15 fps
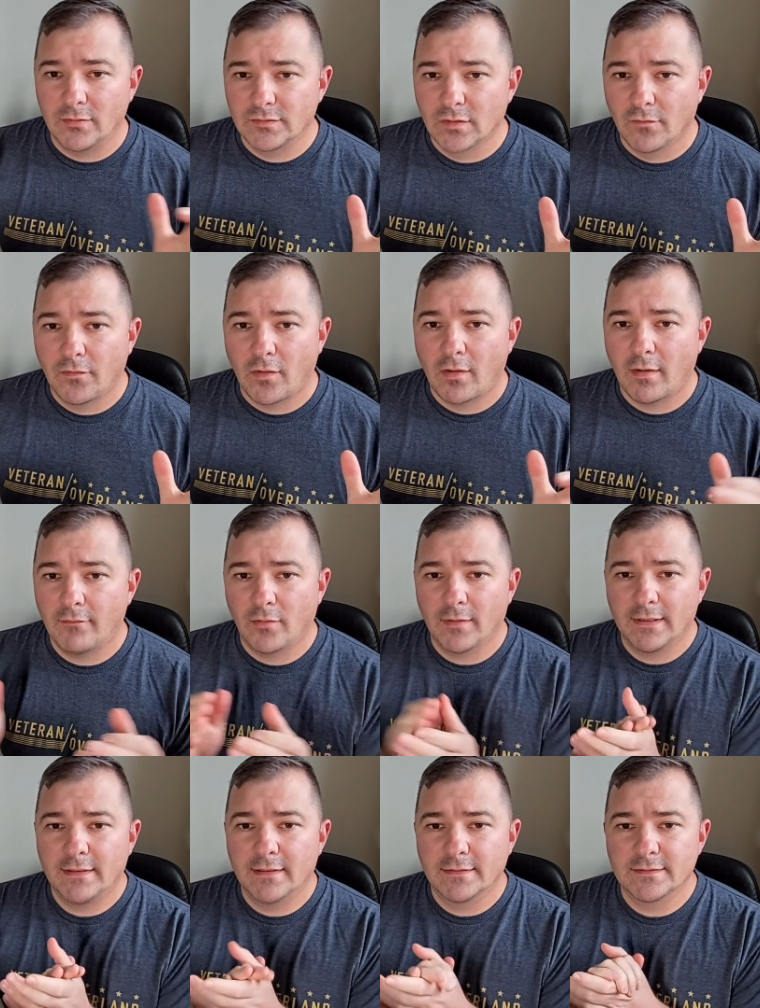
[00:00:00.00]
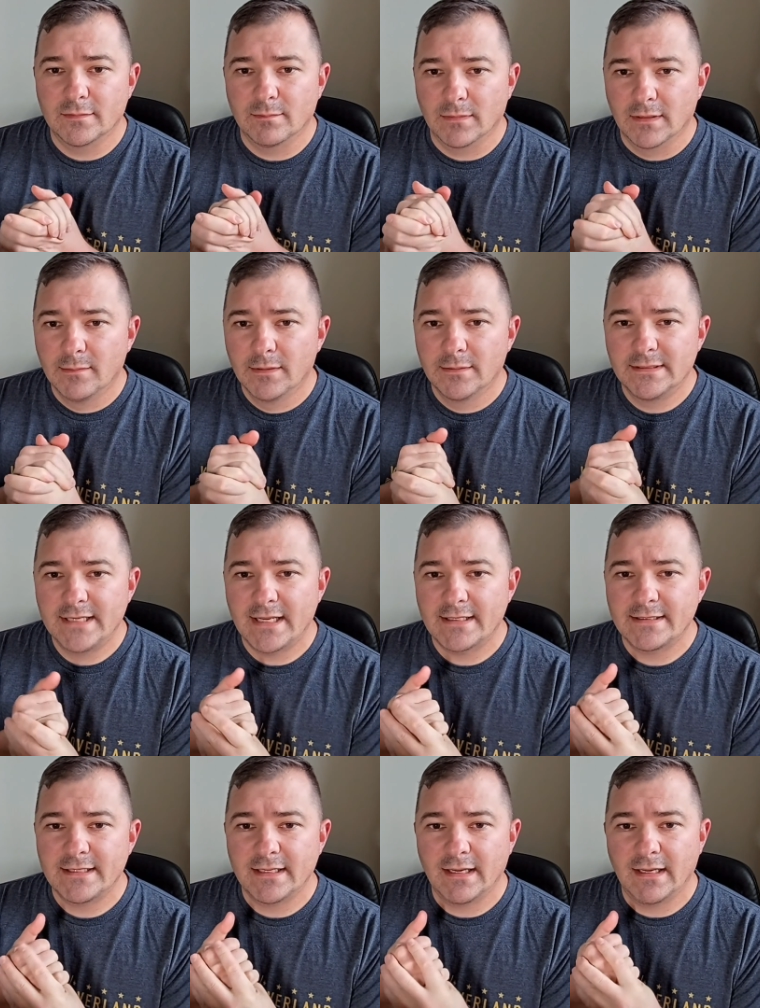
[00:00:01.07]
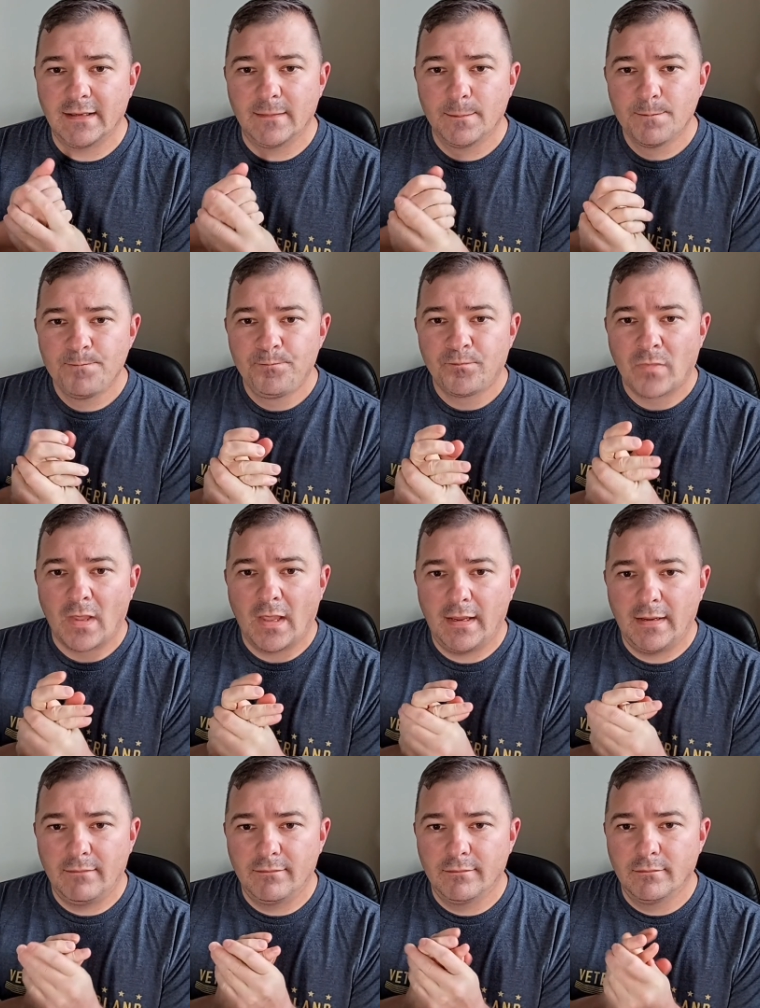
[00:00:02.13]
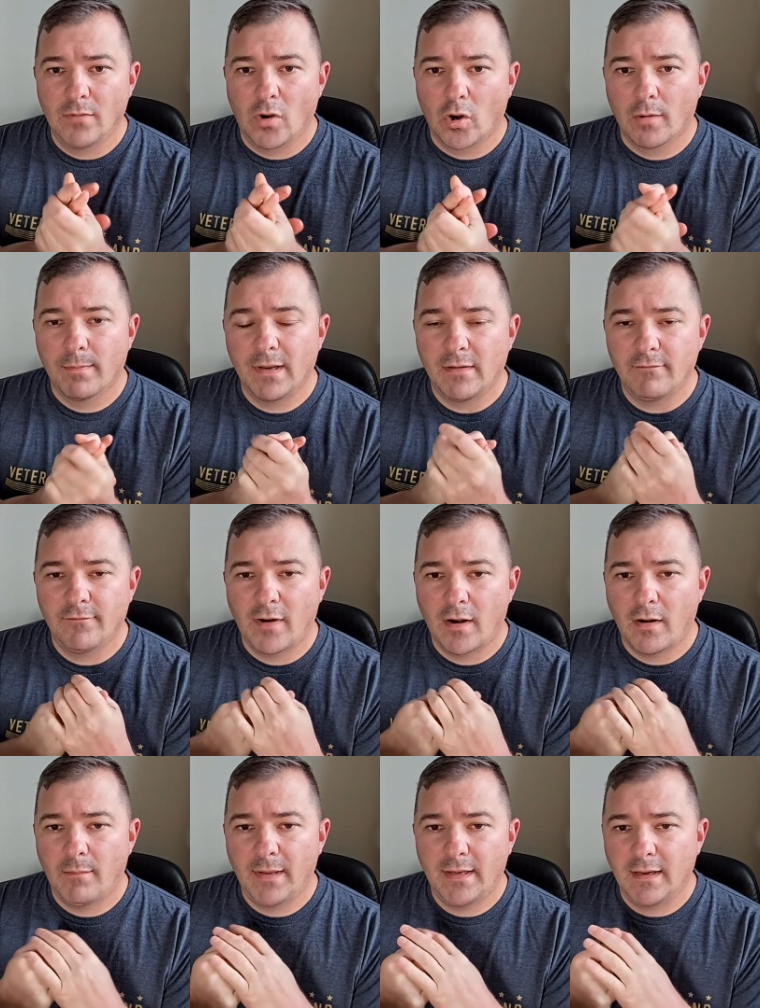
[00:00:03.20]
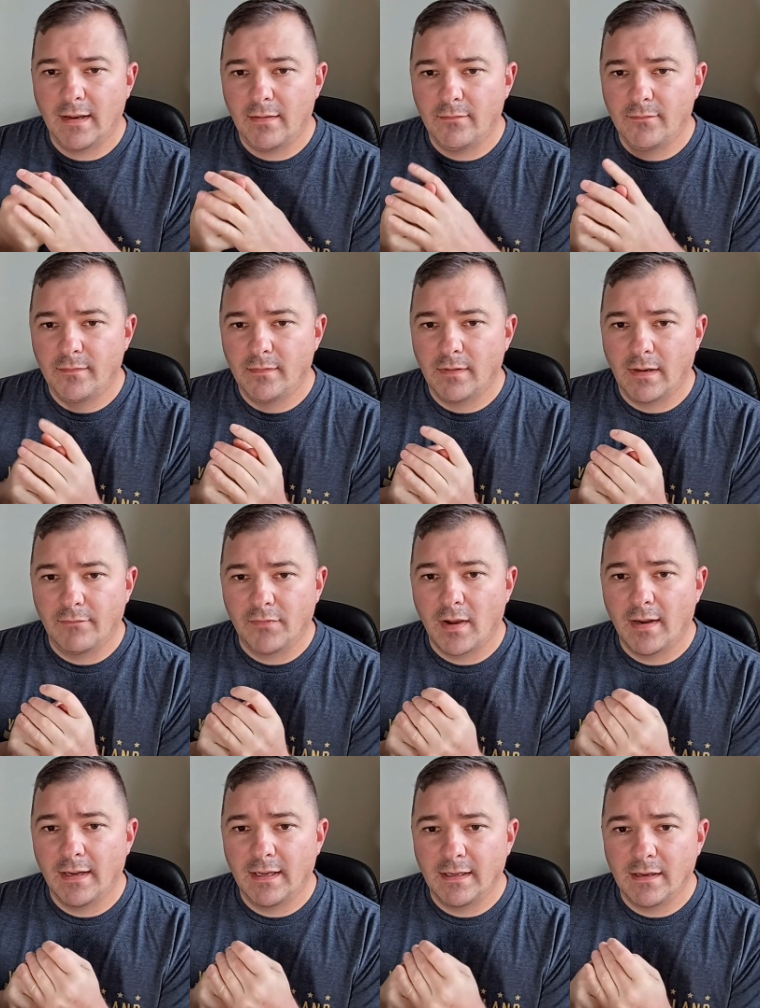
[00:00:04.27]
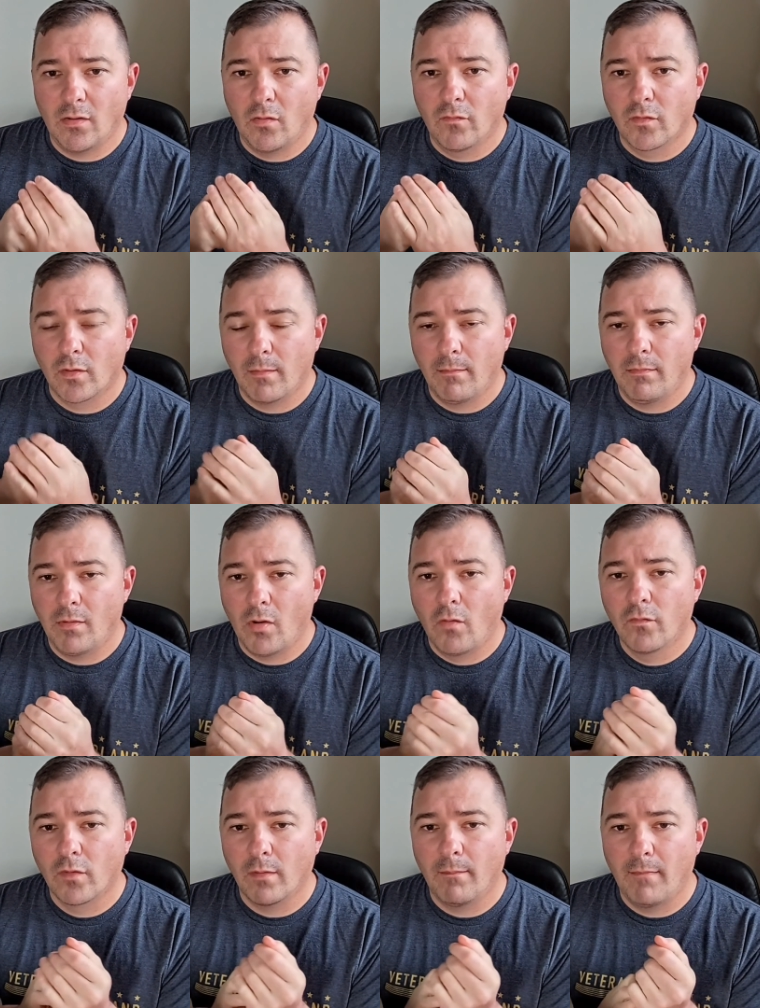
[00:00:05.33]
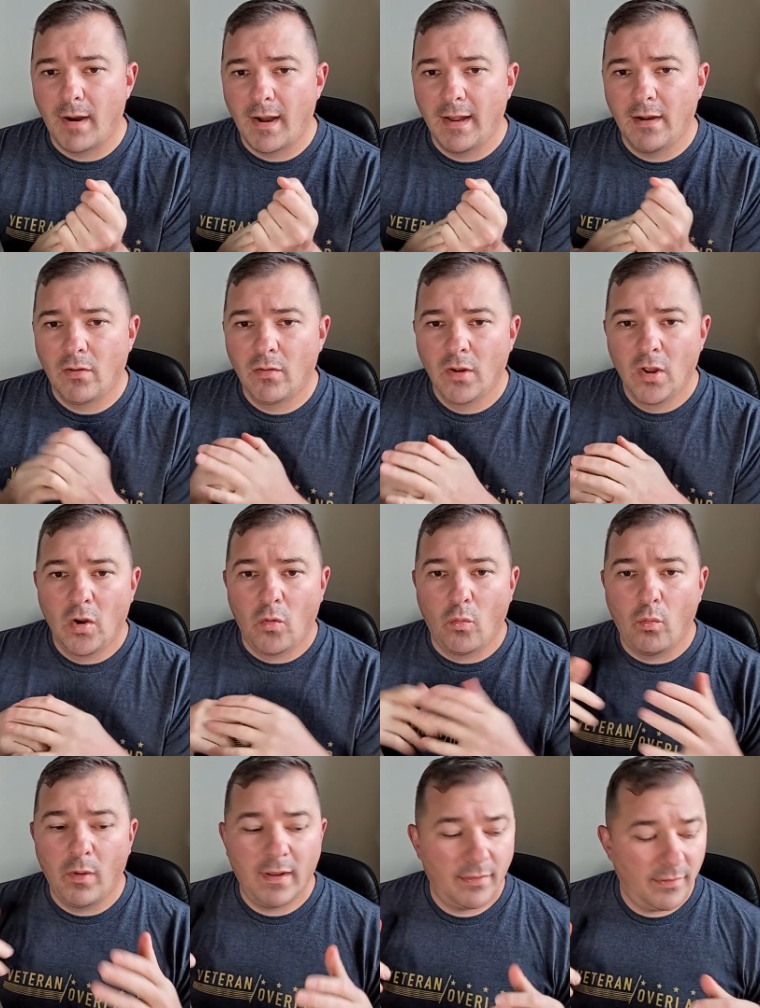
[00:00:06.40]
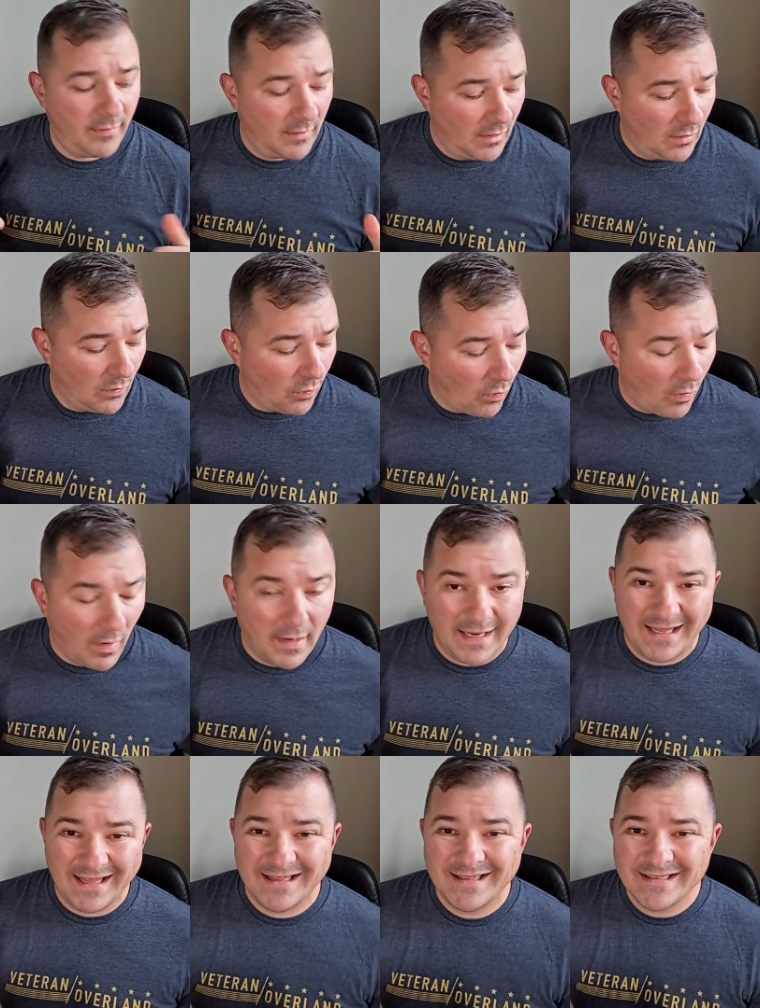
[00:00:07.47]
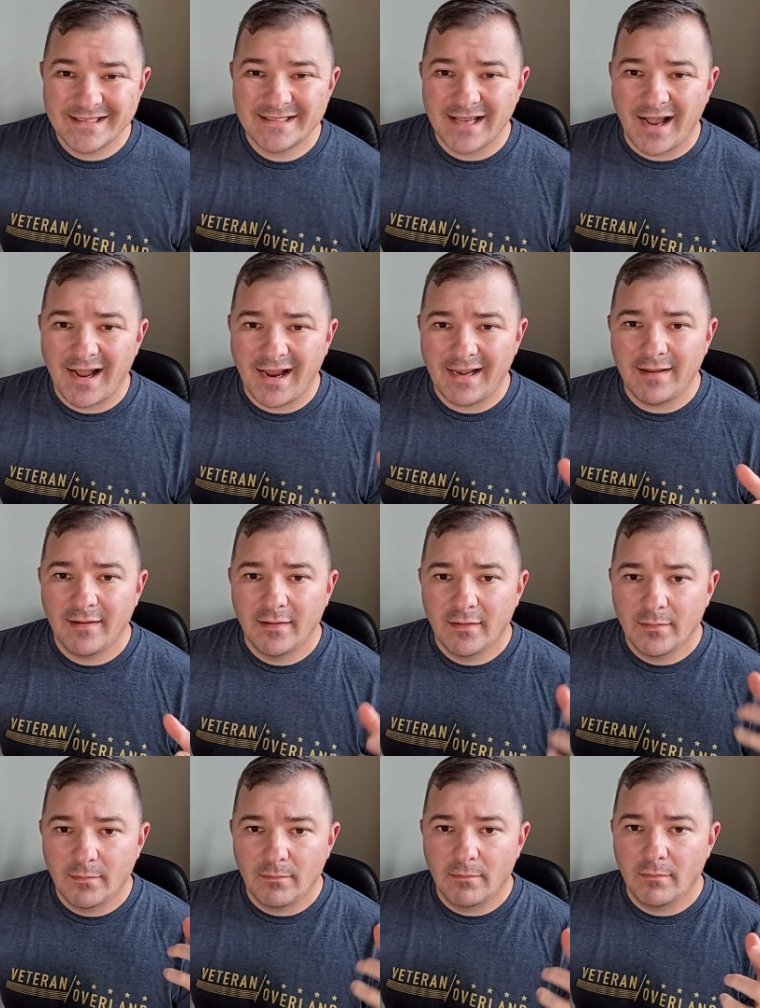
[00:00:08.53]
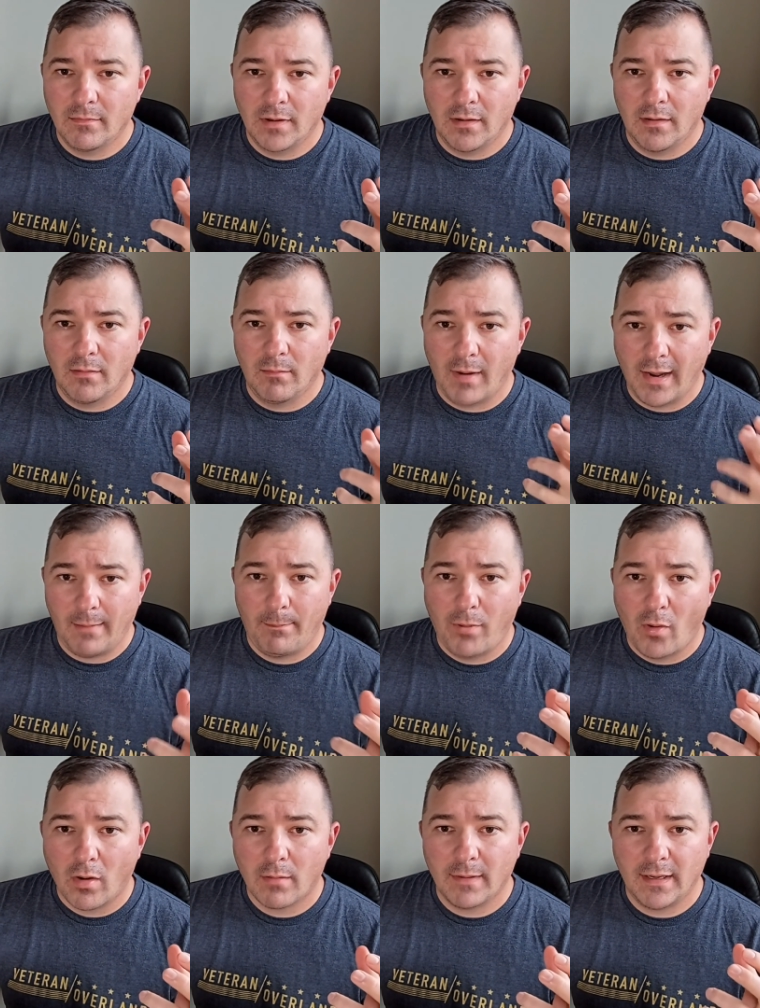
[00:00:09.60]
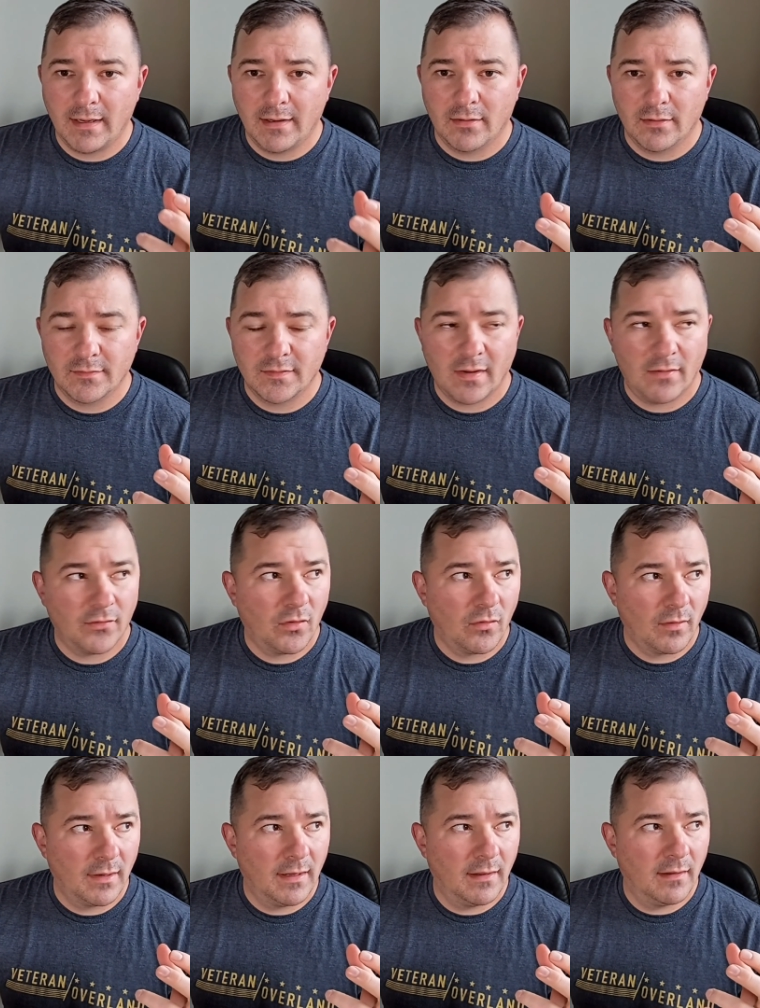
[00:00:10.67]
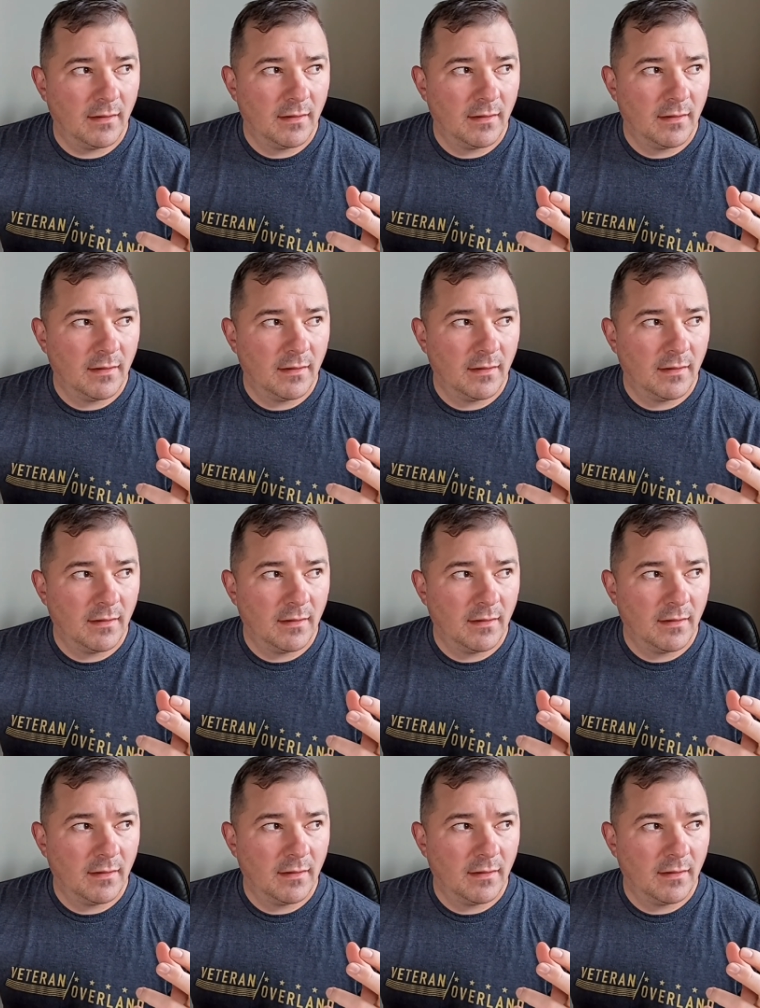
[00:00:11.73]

So far, I've only done some limited testing in a urban environment, and I've gotten over a mile with one inside my apartment here in South Korea,